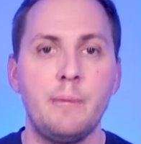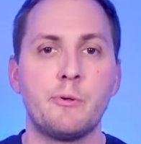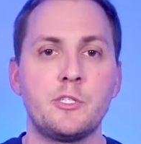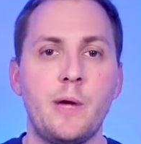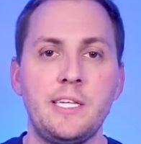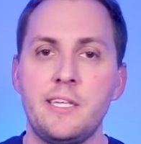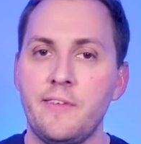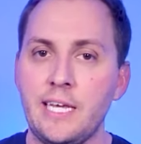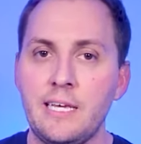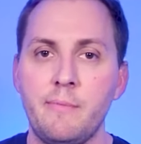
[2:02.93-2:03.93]
persuasive
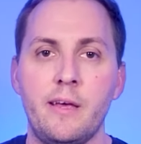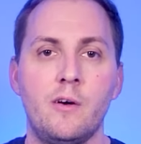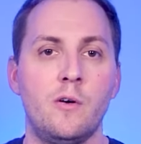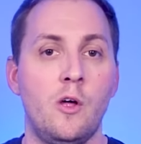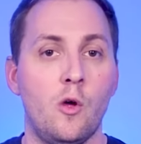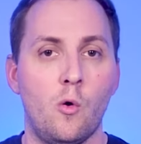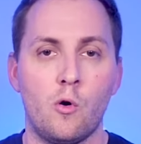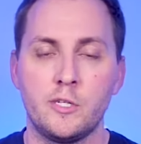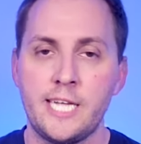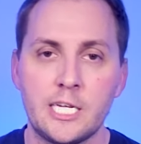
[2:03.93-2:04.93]
email
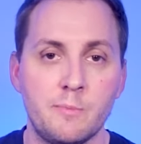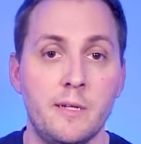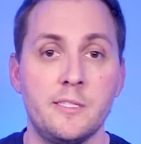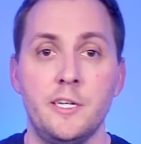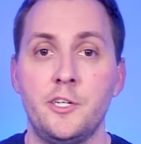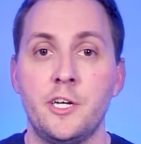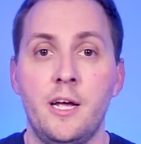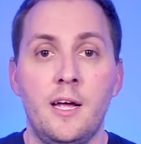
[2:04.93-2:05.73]
or text message.